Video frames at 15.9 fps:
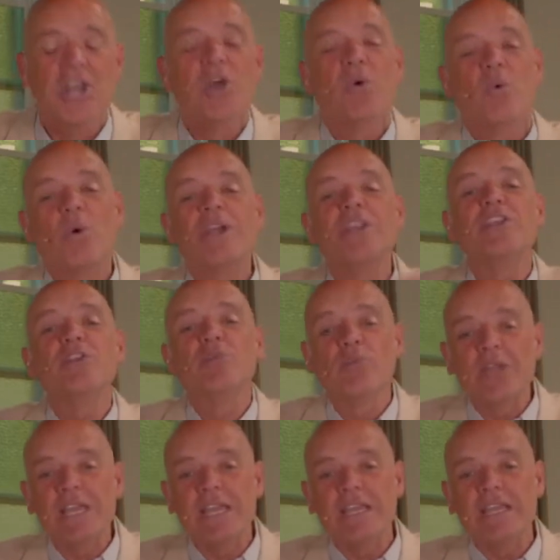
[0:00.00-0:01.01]
When you
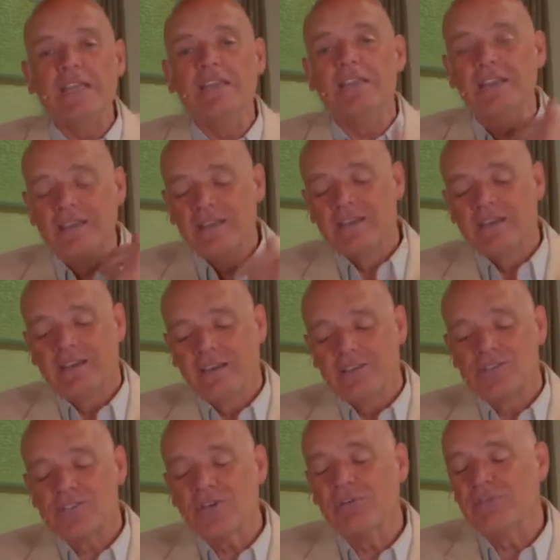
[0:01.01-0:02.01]
read uh,
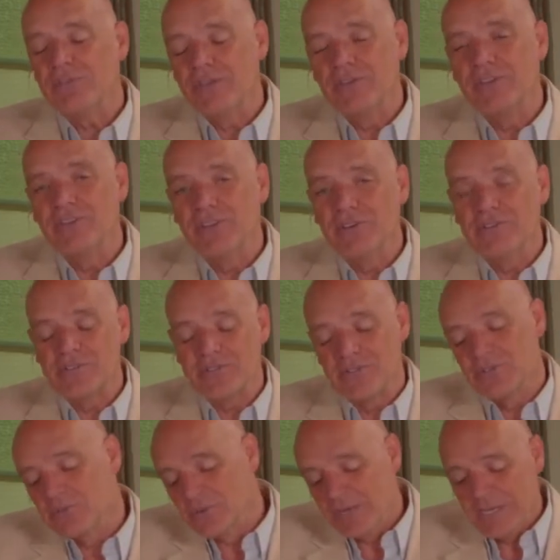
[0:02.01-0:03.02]
Scofield and those
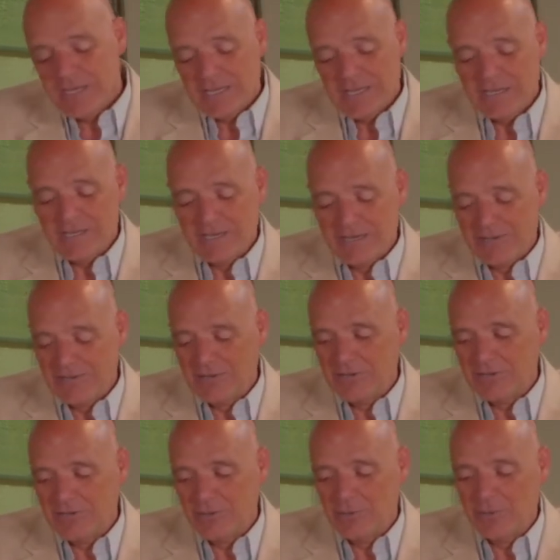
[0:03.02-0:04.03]
who,
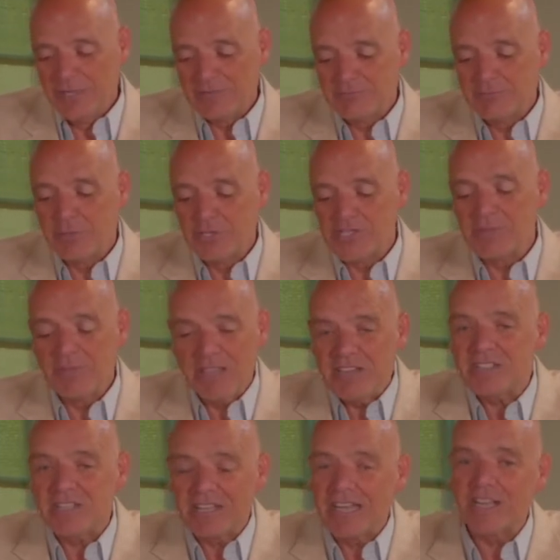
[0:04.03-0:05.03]
uh, who put some
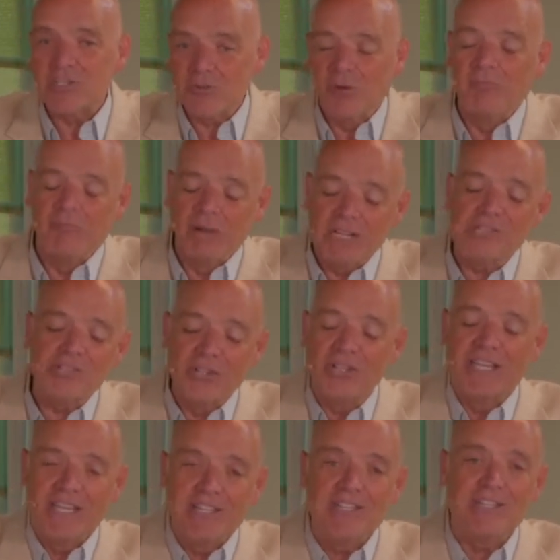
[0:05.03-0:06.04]
intellectual muscle
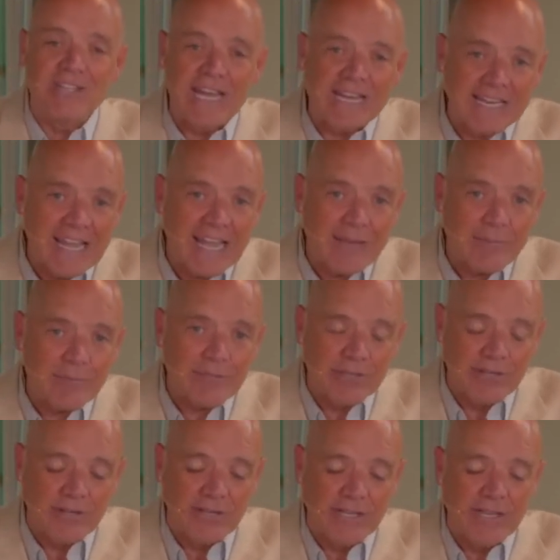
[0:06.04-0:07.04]
into that gap
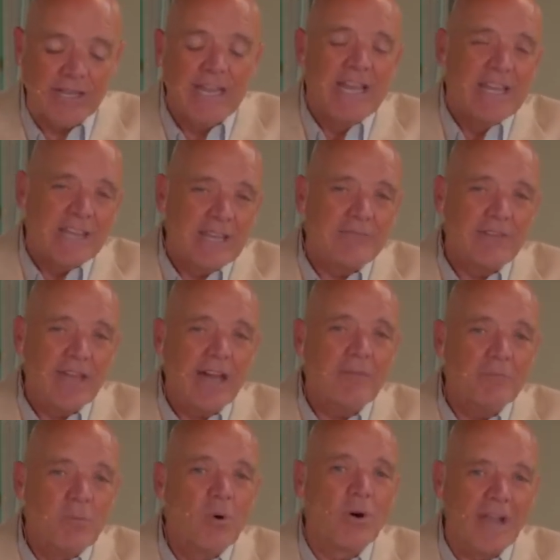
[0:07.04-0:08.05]
theory, they've got
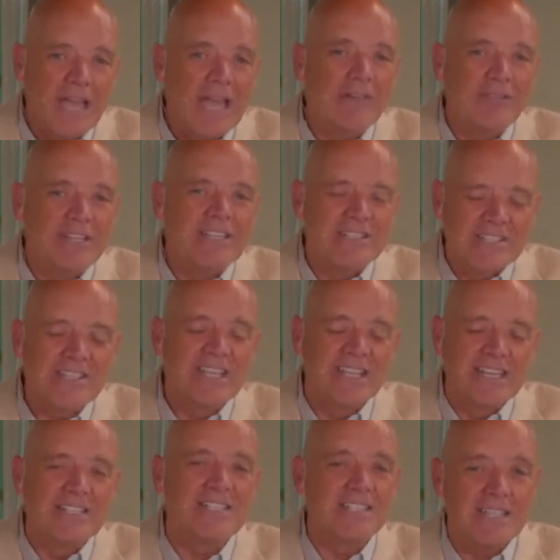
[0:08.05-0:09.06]
more evidence than
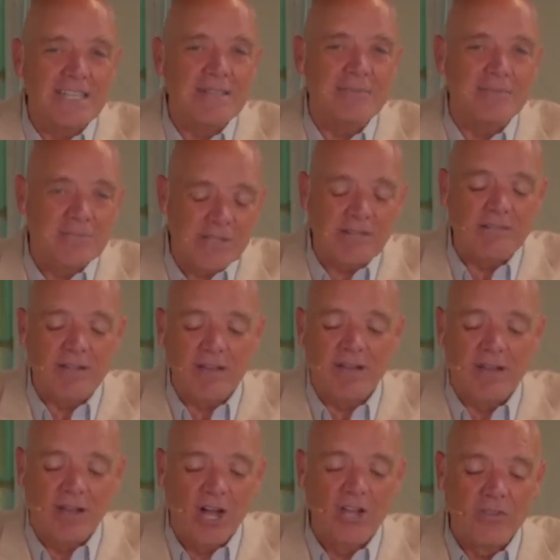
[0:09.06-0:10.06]
it seems
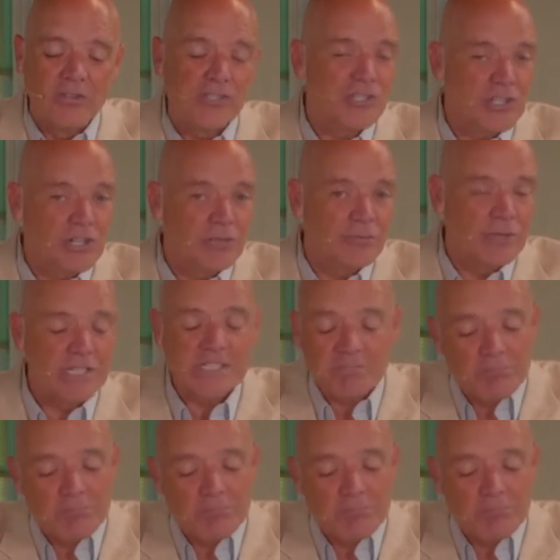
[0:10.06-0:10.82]
uh, on the surface.